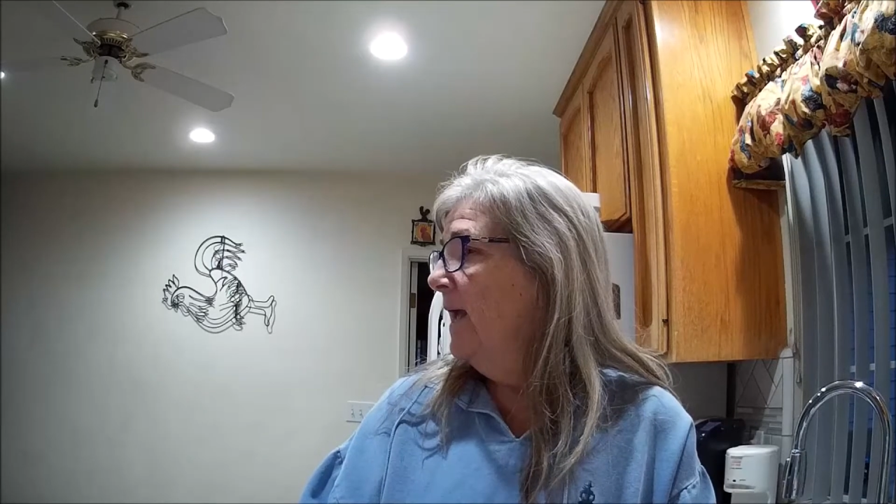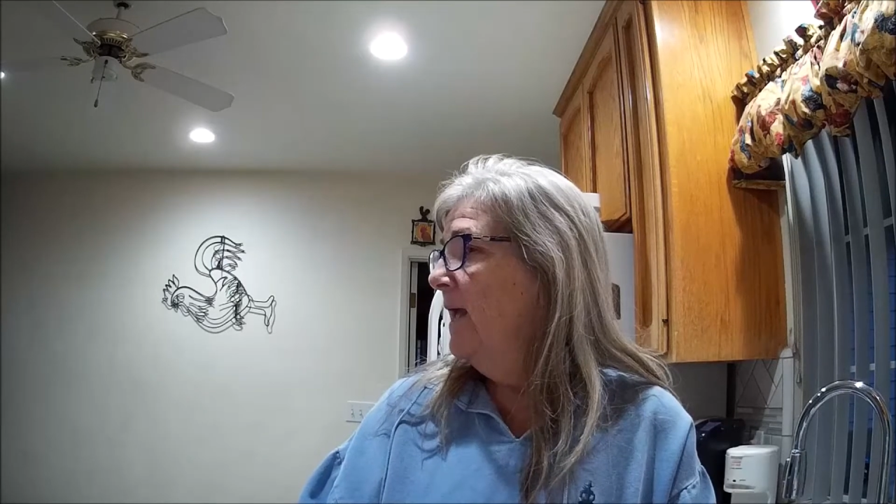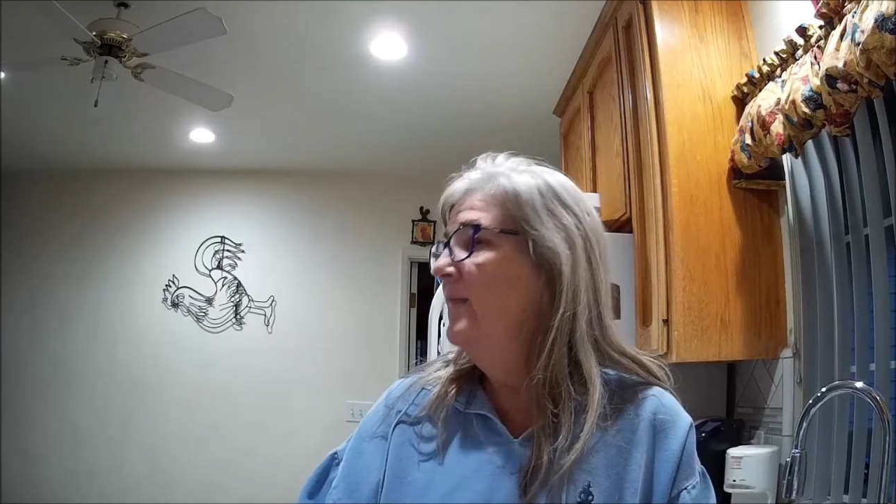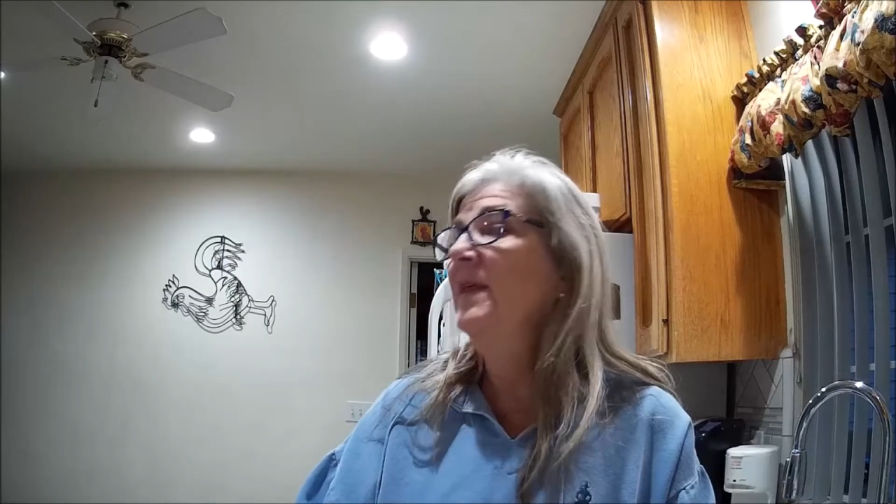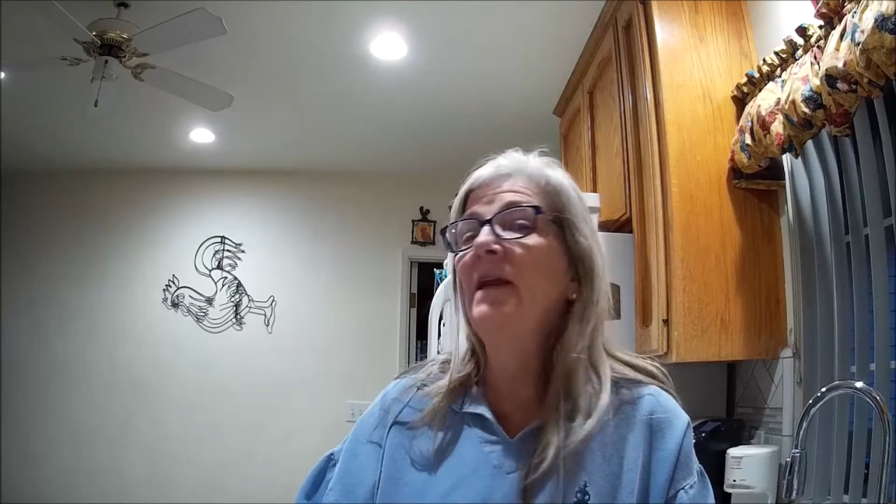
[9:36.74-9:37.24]

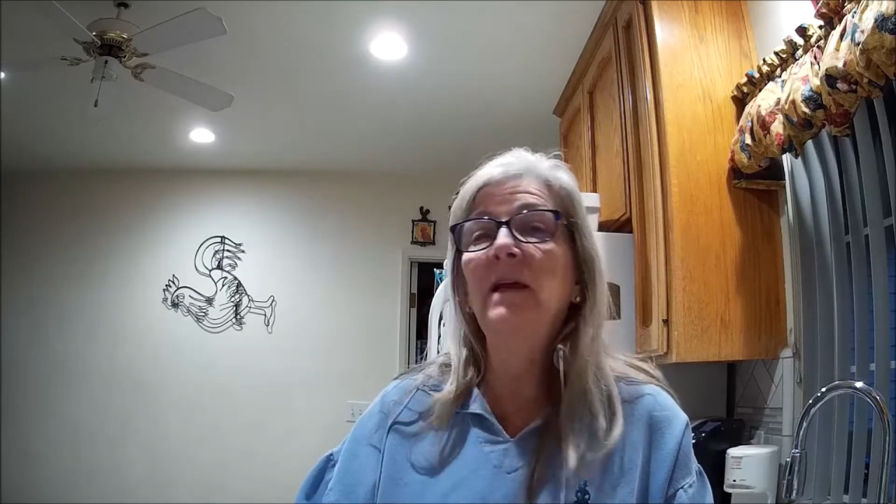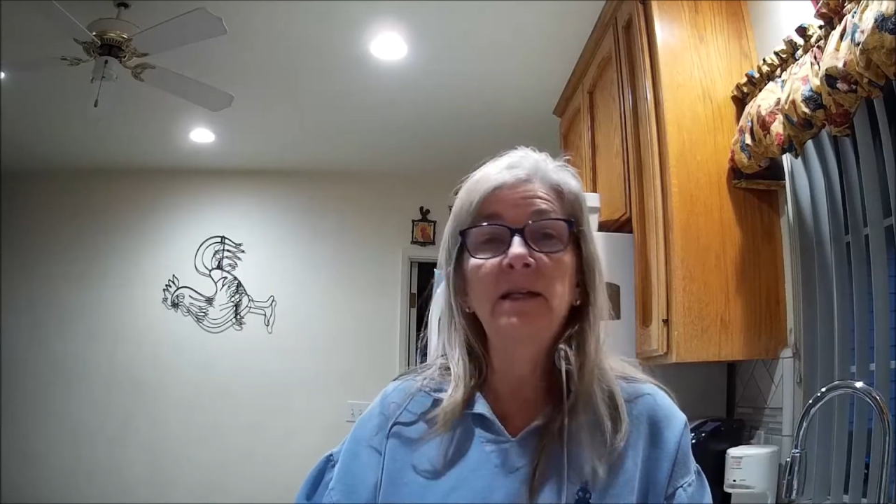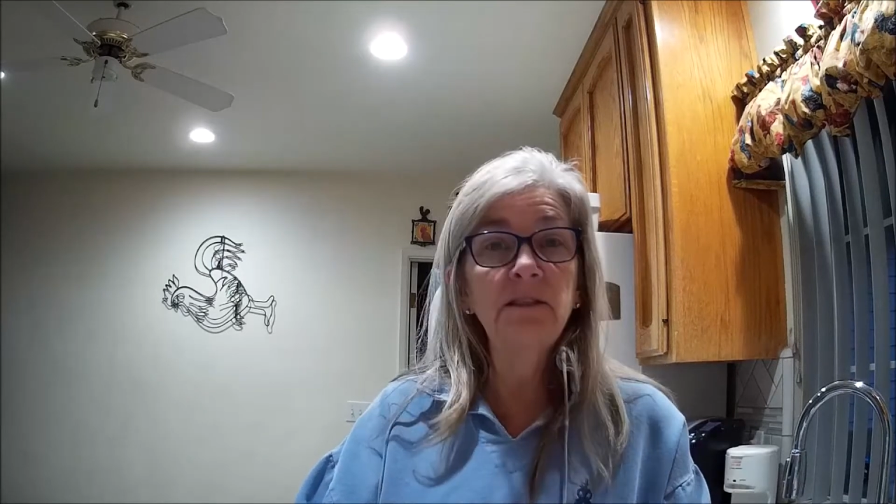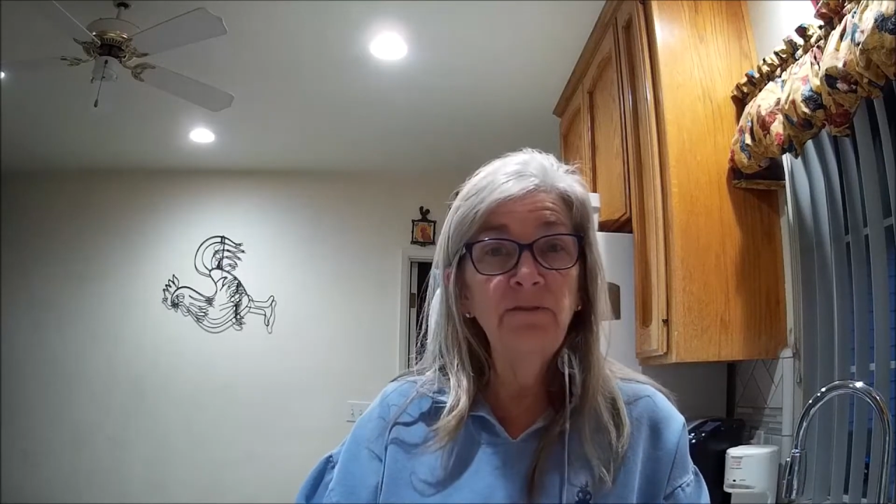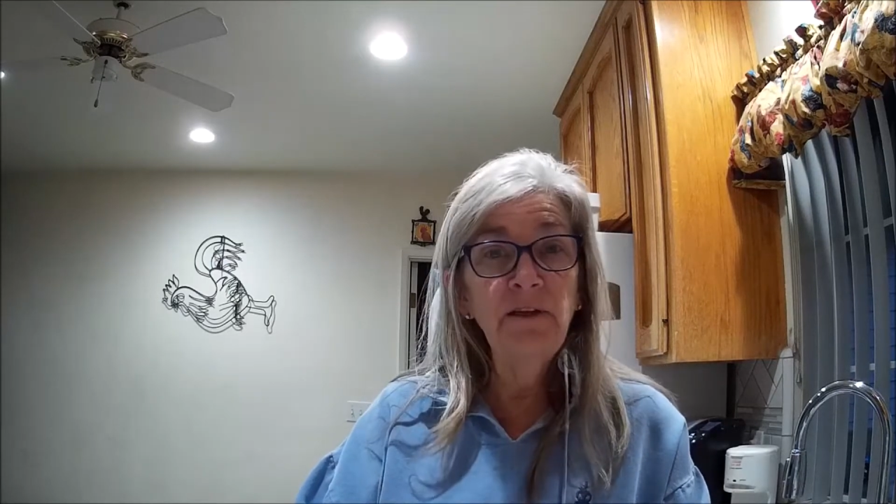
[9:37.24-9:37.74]
And then I got
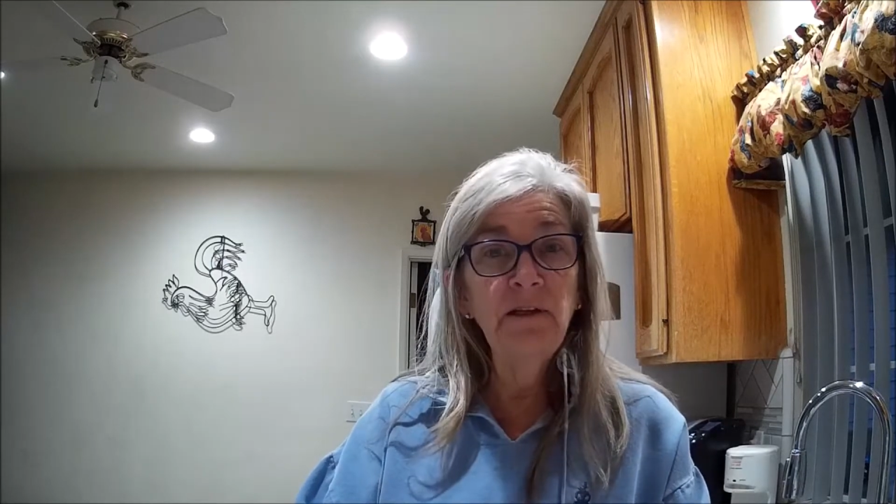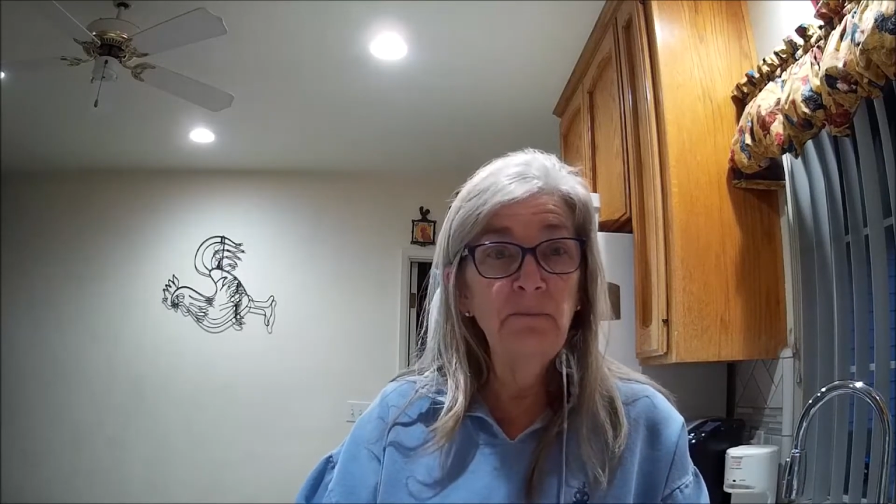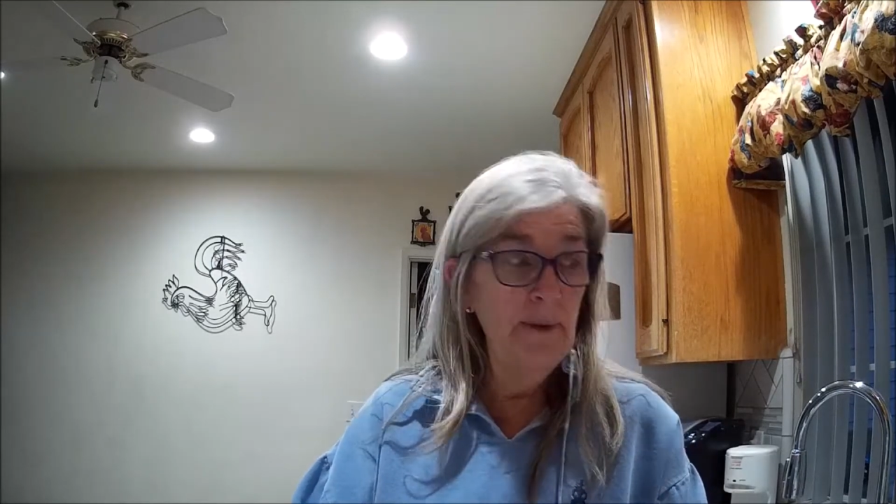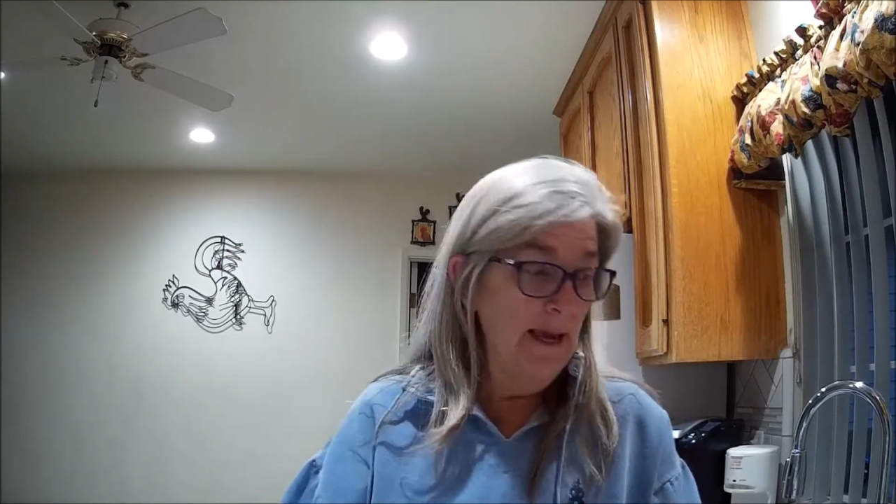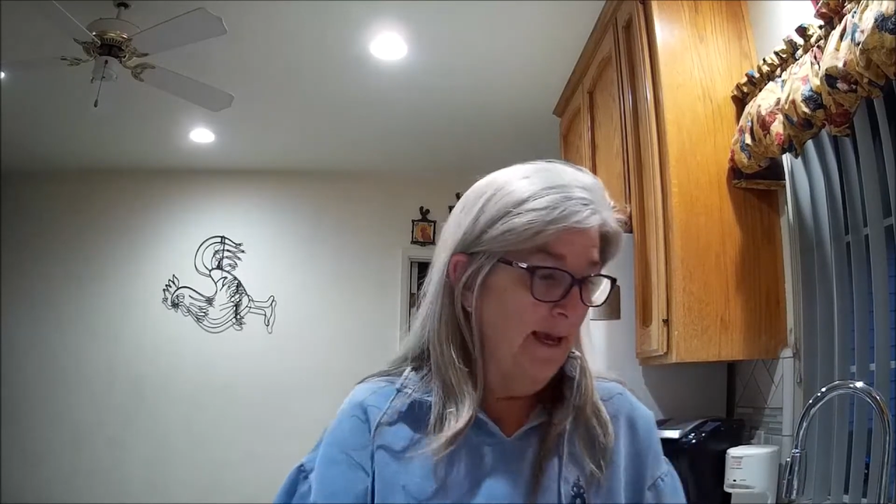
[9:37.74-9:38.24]
to feeling
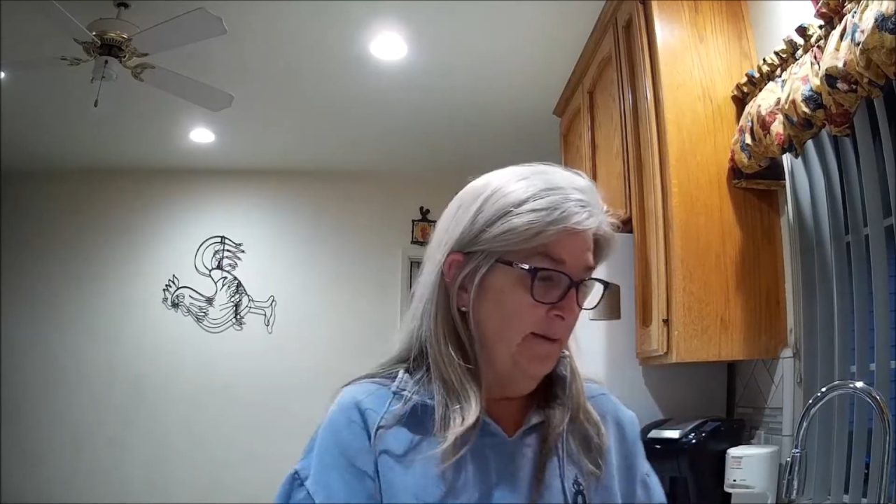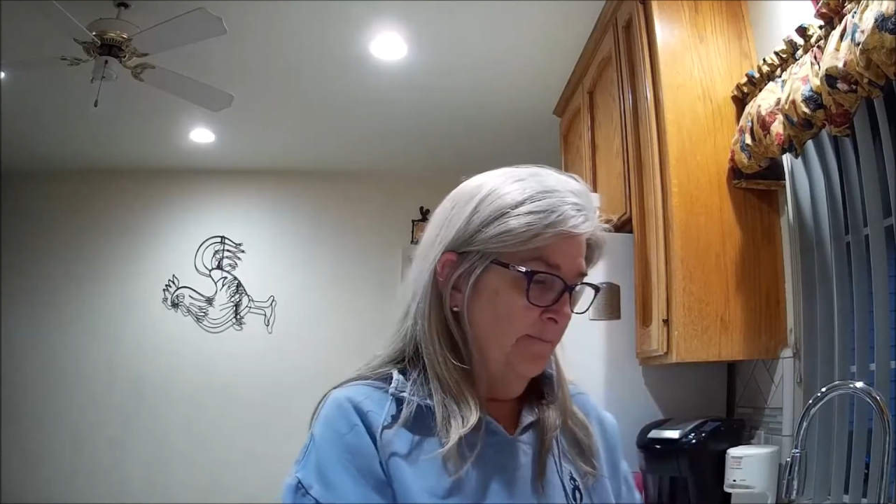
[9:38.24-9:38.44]
bad.